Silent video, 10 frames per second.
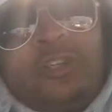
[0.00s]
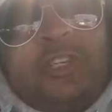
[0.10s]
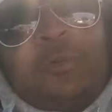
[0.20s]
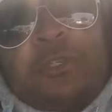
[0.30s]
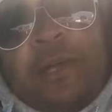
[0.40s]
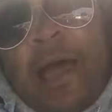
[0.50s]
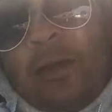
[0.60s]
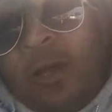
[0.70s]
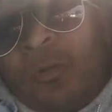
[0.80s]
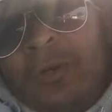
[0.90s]
She would say I
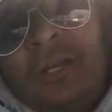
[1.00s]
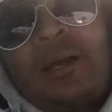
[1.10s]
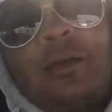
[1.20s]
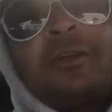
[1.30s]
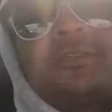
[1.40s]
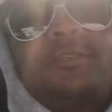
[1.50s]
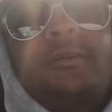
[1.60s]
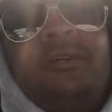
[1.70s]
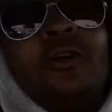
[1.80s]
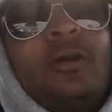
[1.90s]
look ridiculous,
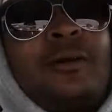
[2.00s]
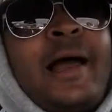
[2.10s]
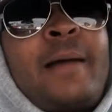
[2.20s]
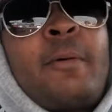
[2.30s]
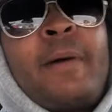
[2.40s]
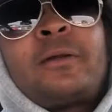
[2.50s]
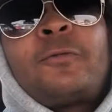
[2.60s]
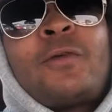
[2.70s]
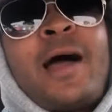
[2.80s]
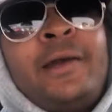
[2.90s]
you know, look like I'm about to
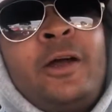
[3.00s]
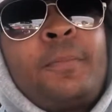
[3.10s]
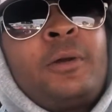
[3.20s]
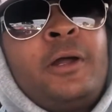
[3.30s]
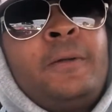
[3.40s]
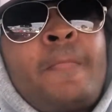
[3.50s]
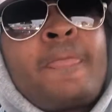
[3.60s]
fly an airplane.